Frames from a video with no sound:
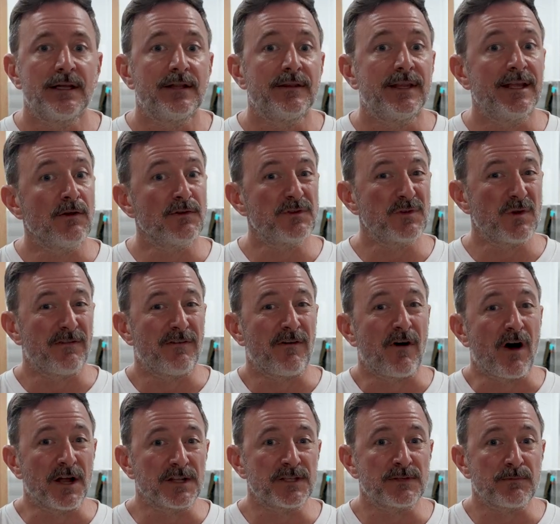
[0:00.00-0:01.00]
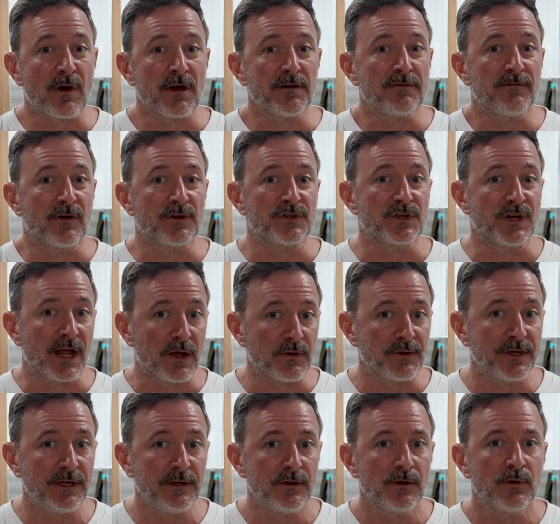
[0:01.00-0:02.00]
They also have hotspot
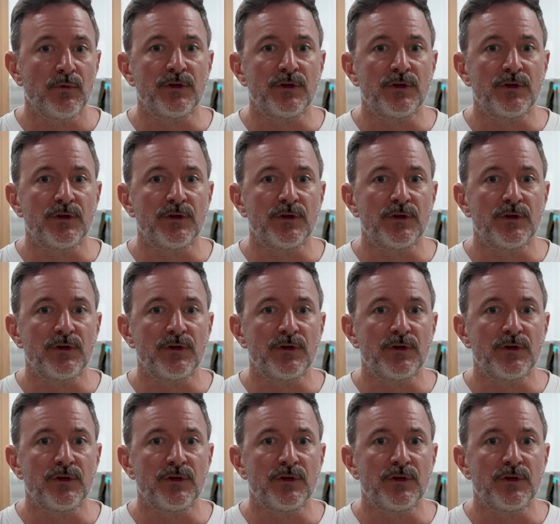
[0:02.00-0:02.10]
functionality,